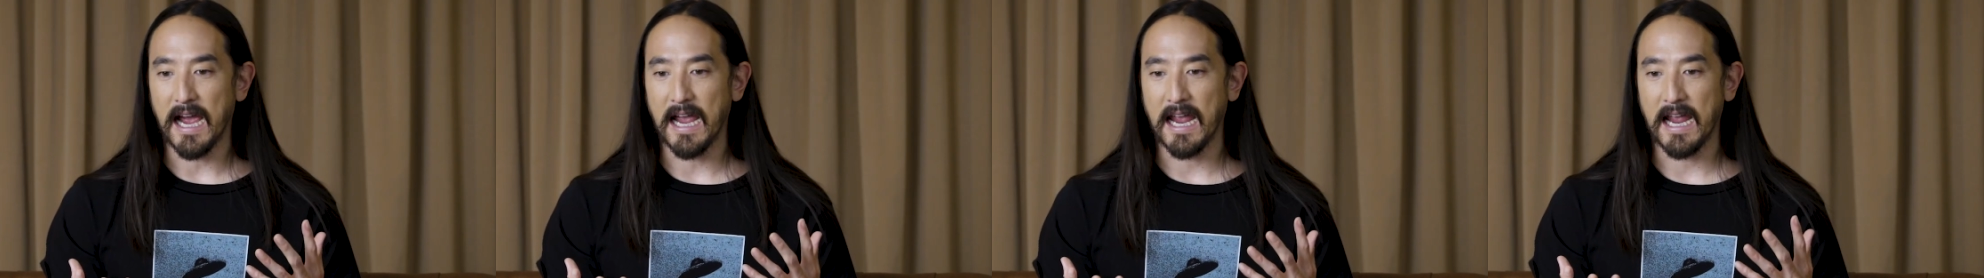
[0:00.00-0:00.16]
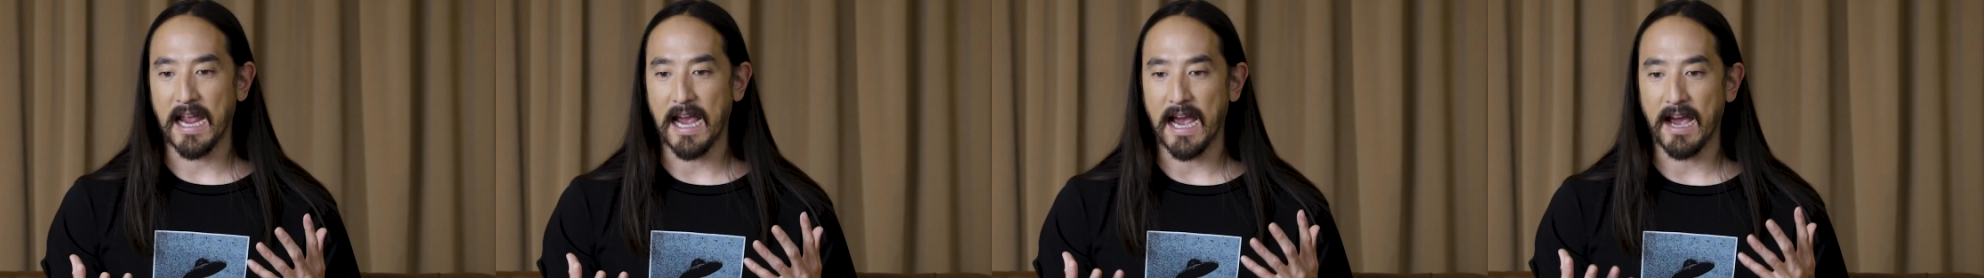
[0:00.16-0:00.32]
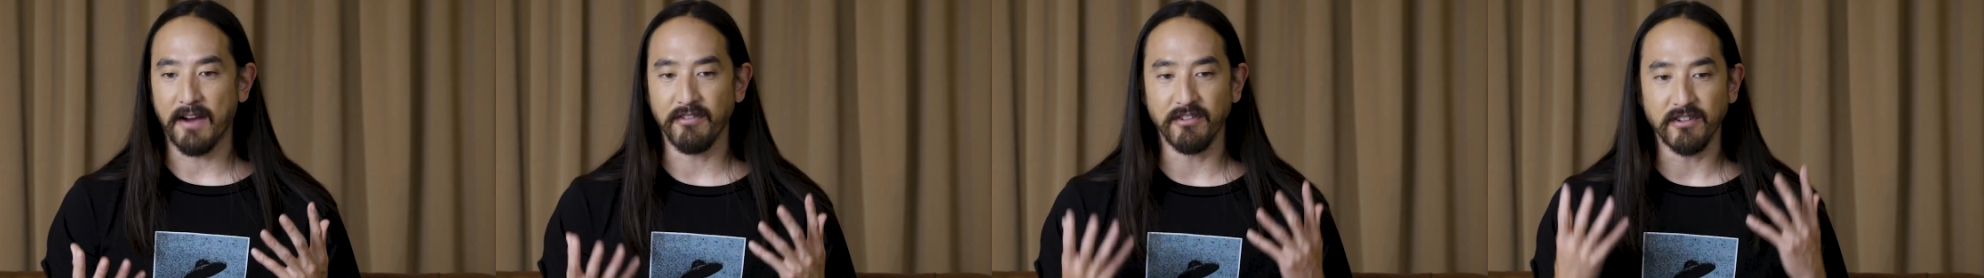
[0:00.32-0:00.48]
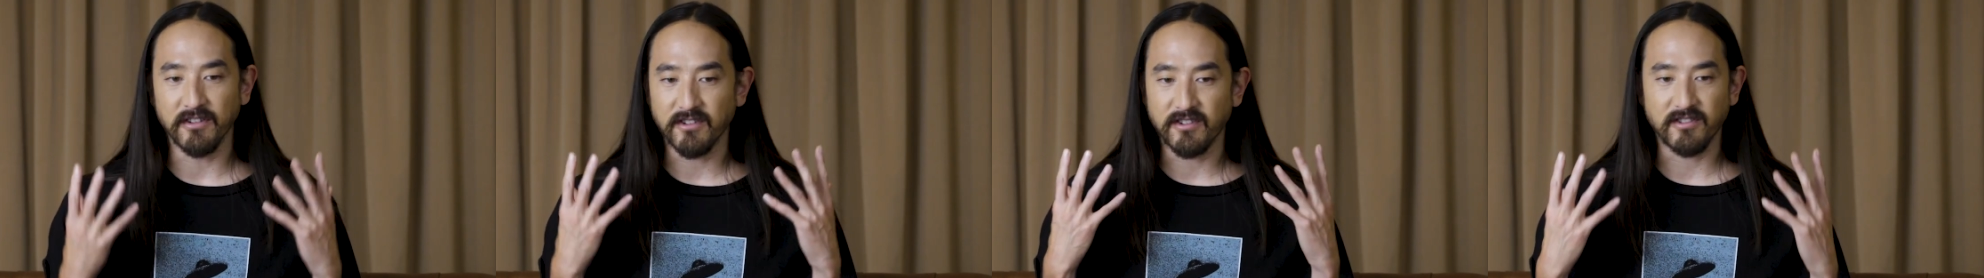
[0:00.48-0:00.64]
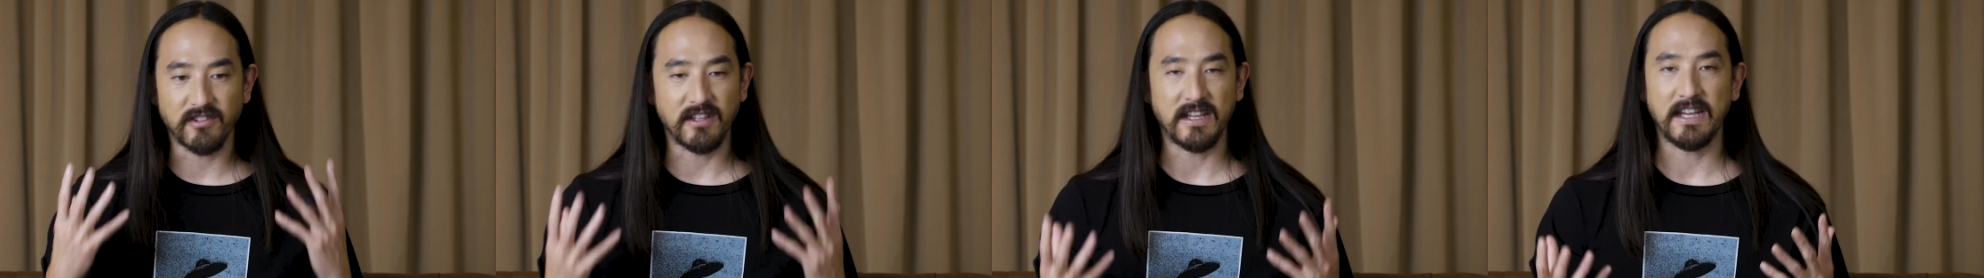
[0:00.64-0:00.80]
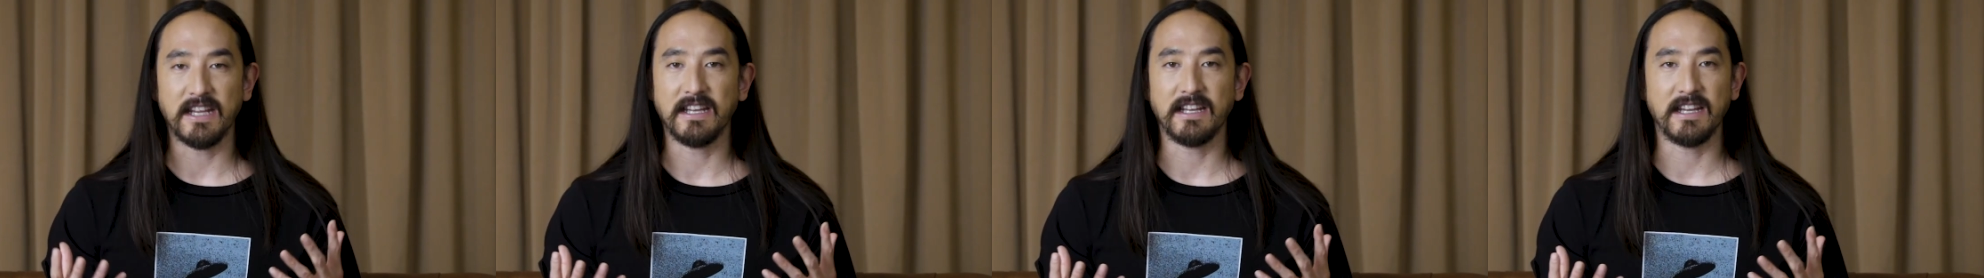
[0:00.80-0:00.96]
haven't
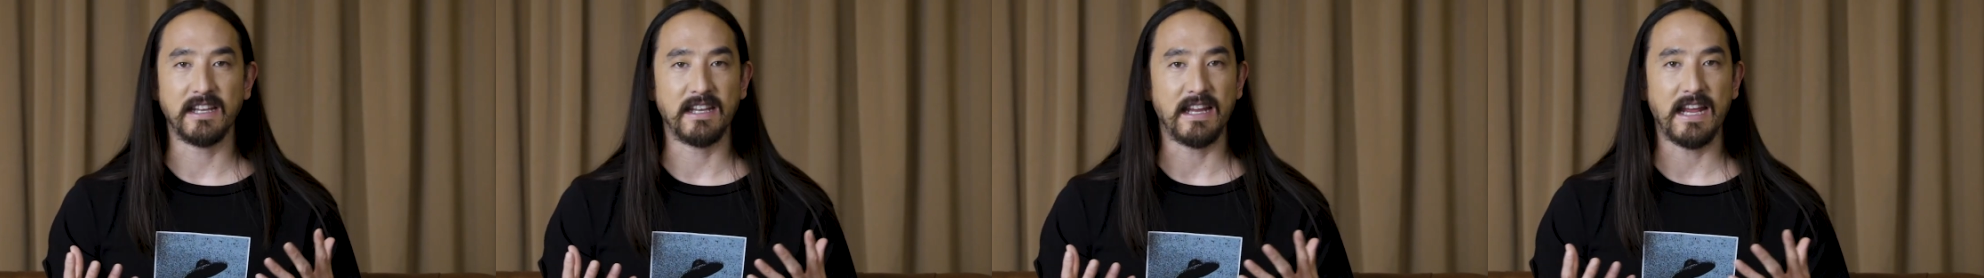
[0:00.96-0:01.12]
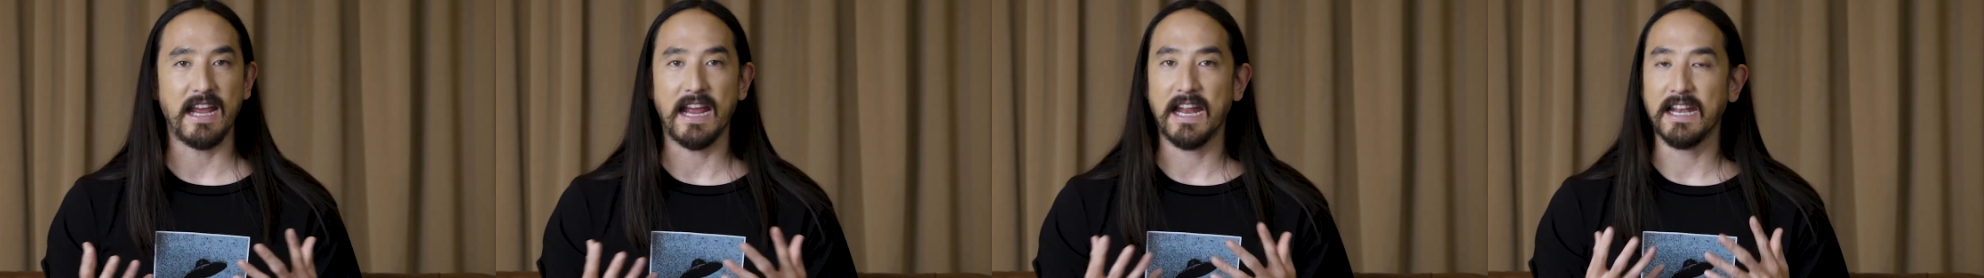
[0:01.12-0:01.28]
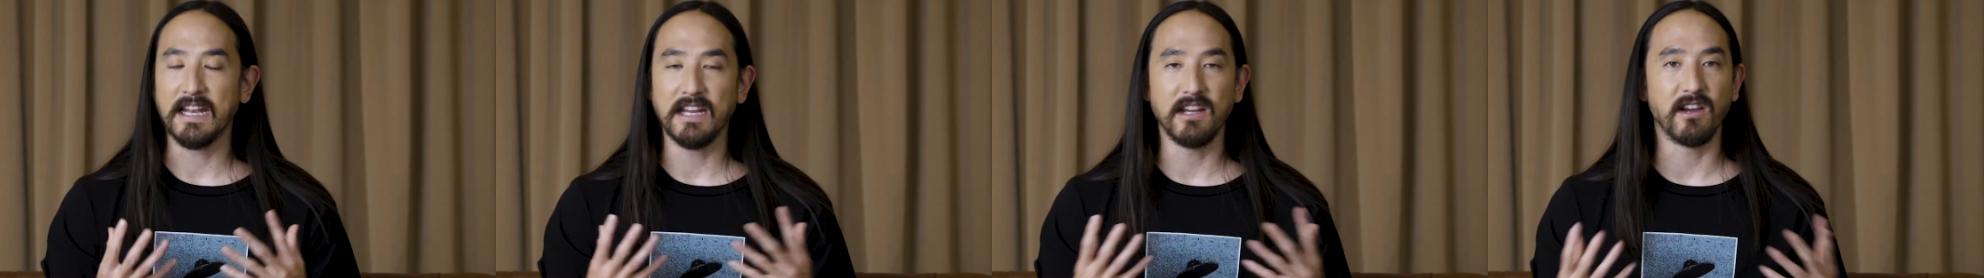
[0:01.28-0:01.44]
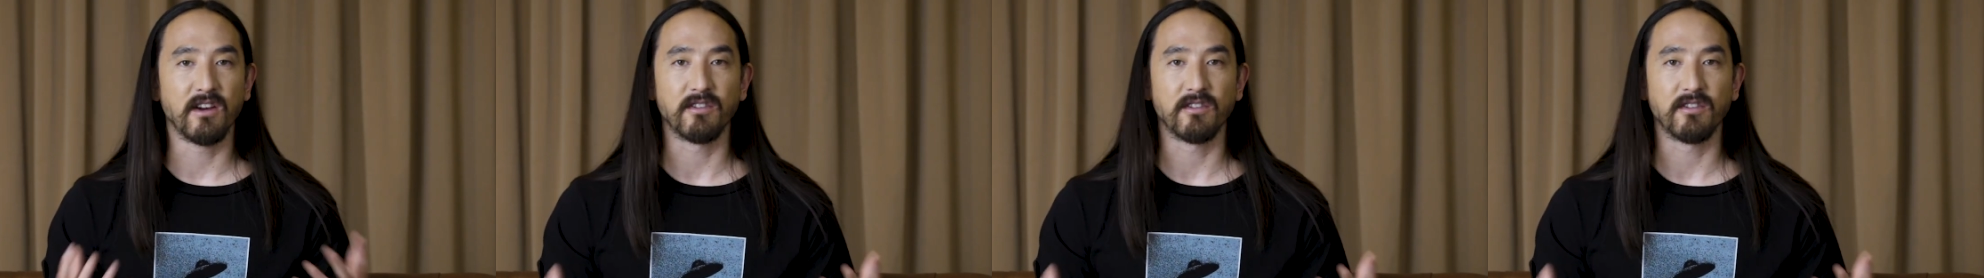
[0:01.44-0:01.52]
seen in any